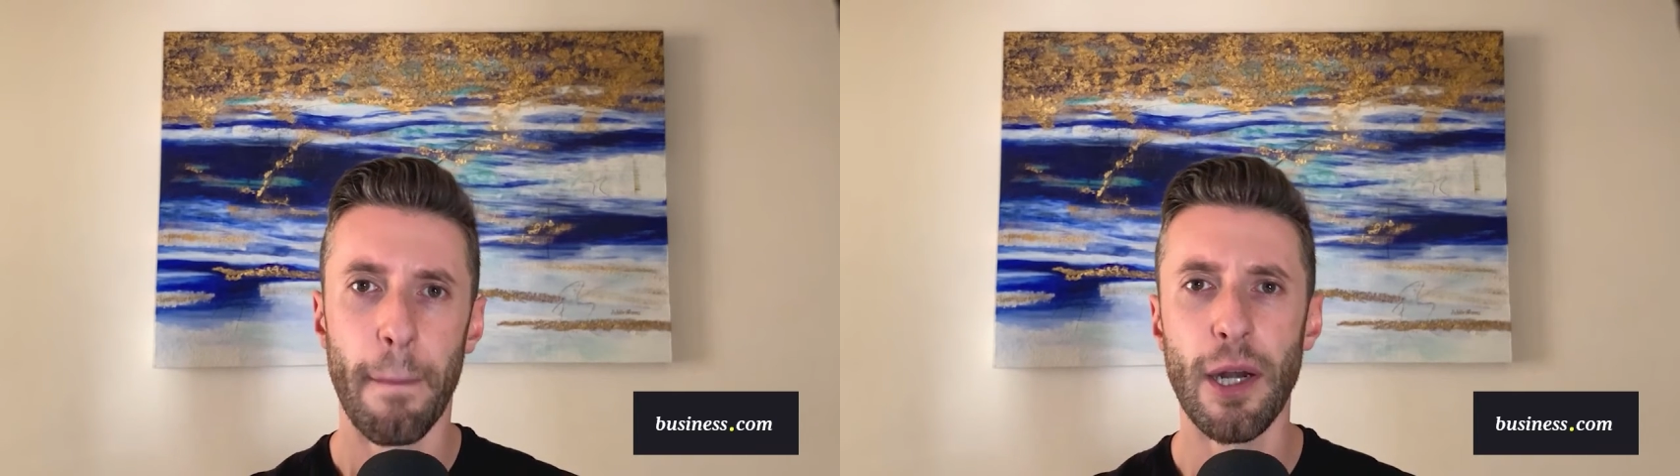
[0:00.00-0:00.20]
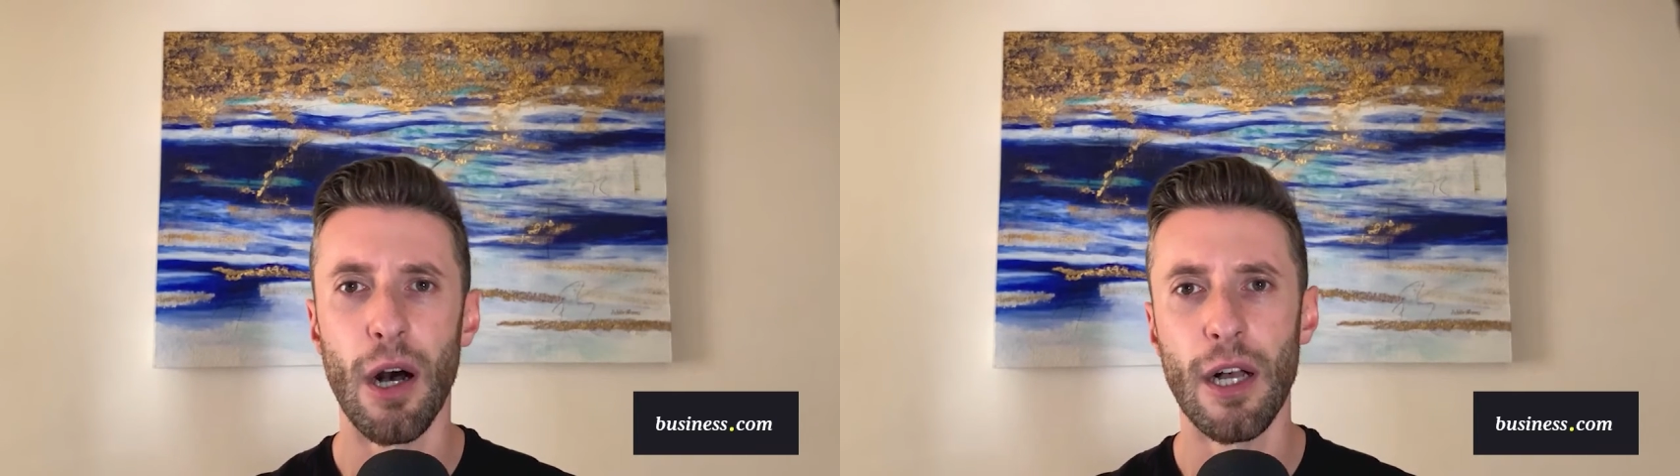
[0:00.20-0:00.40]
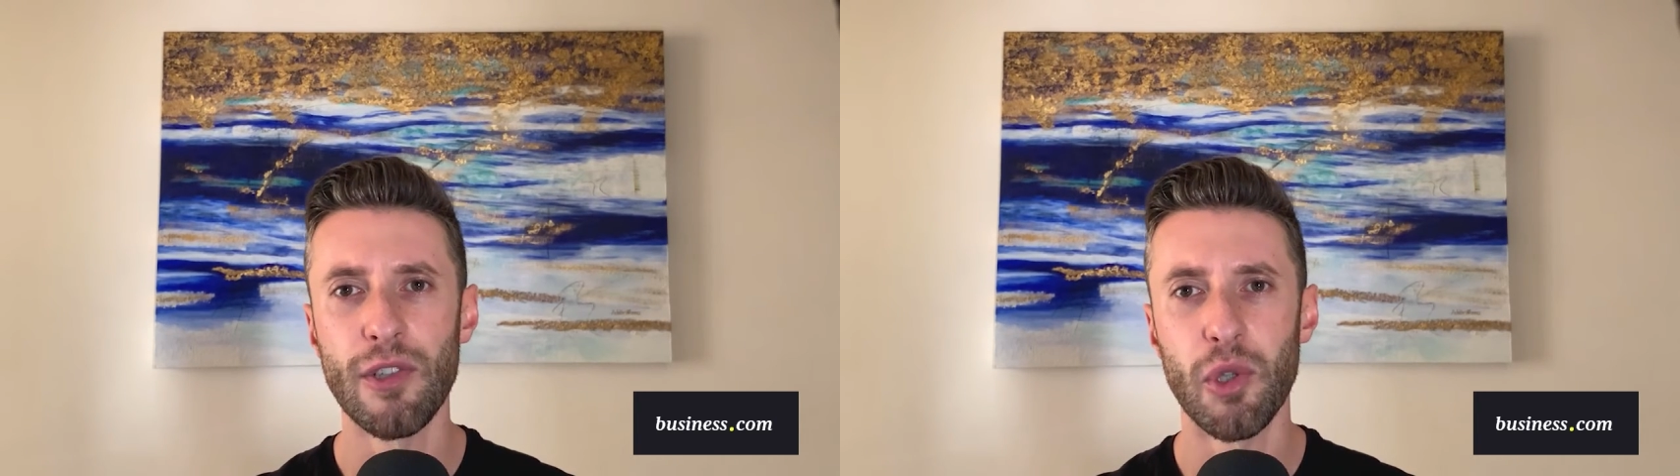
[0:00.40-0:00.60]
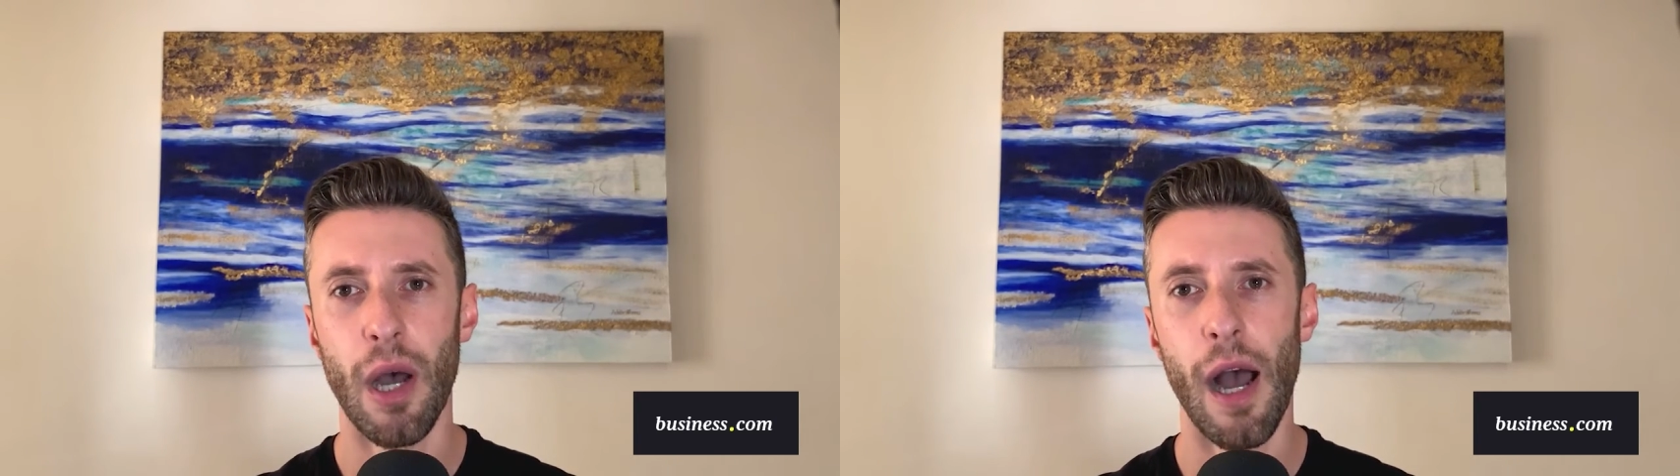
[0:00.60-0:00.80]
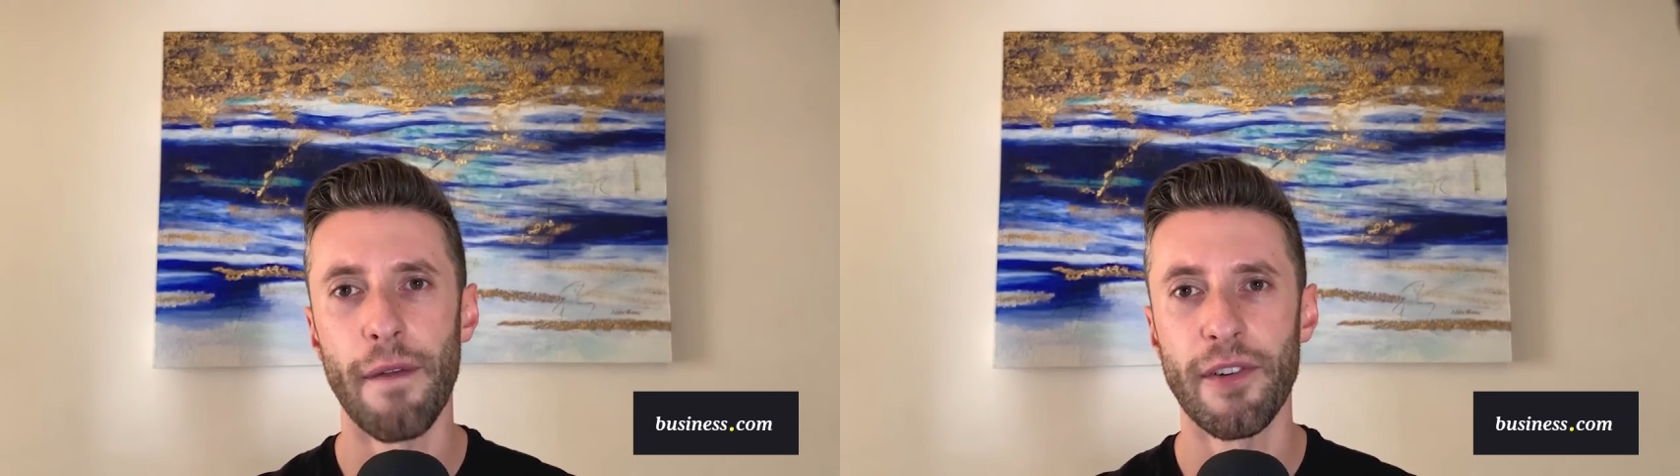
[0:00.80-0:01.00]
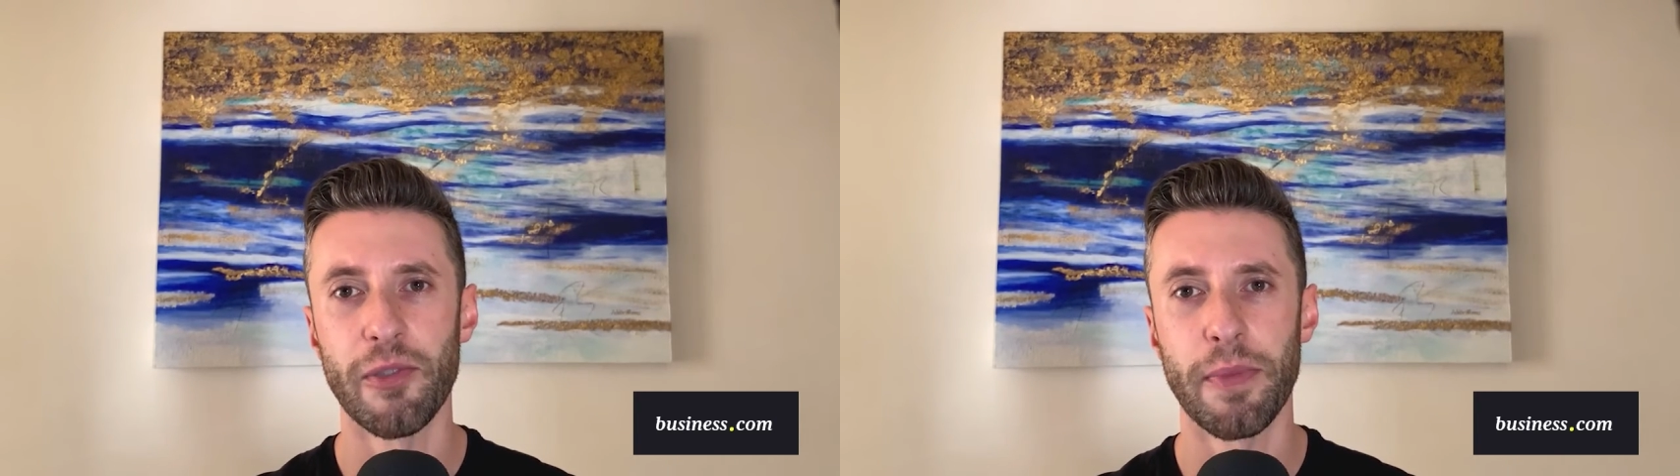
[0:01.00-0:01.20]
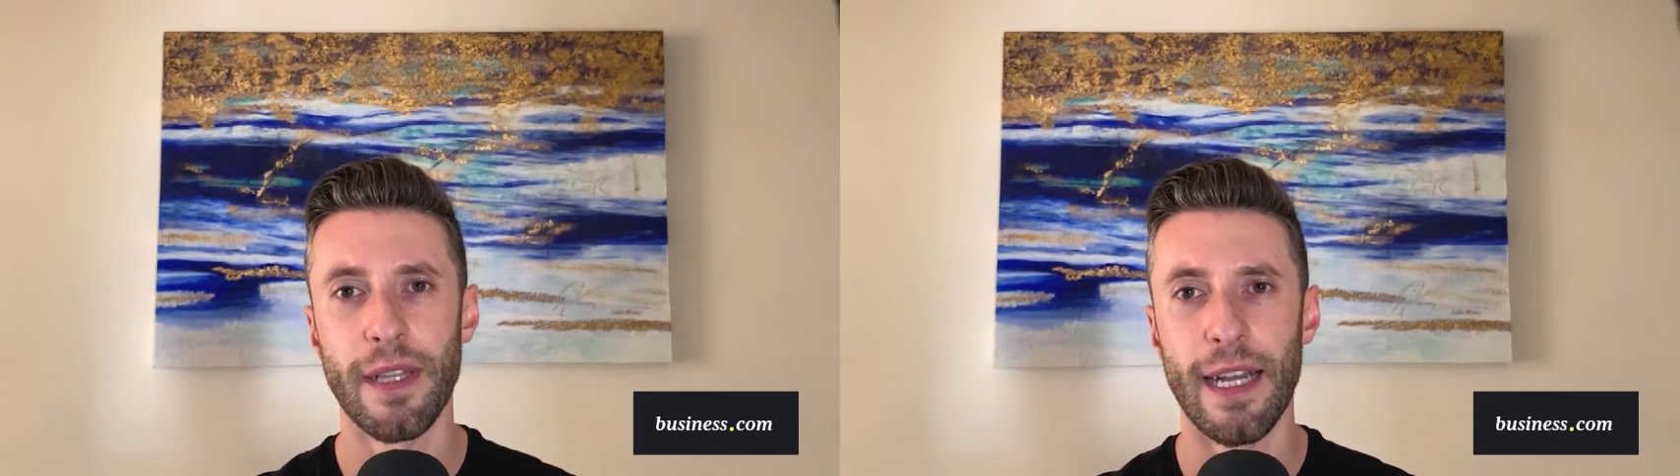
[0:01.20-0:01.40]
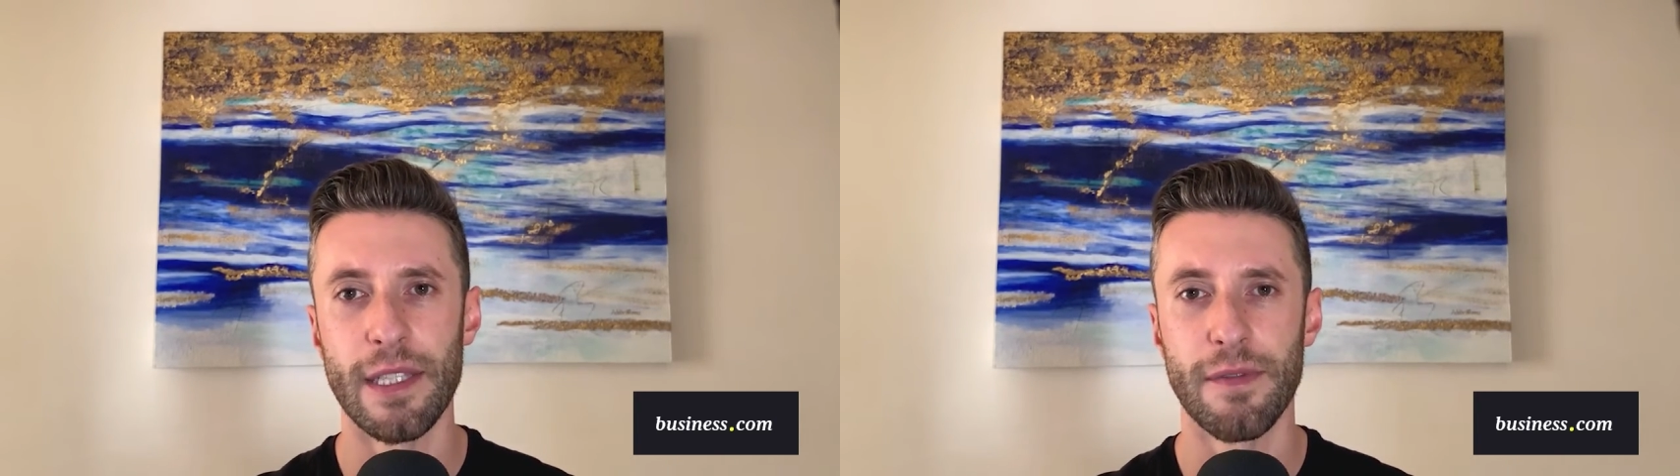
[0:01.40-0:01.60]
but it also offers
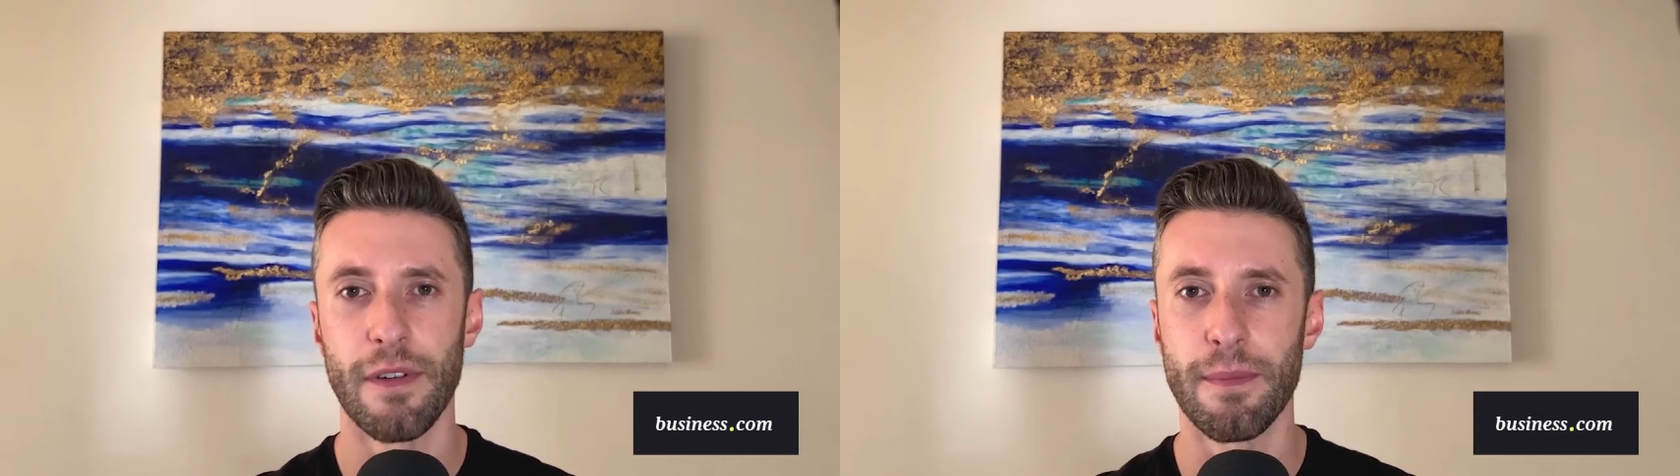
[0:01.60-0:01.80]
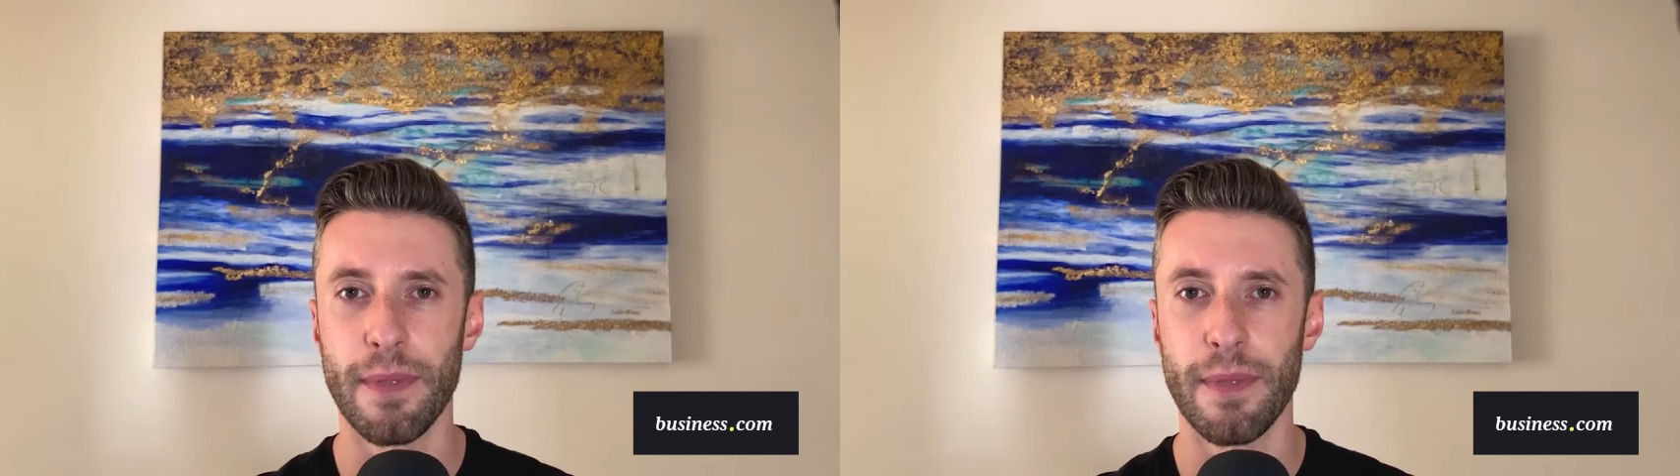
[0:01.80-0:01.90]
plans for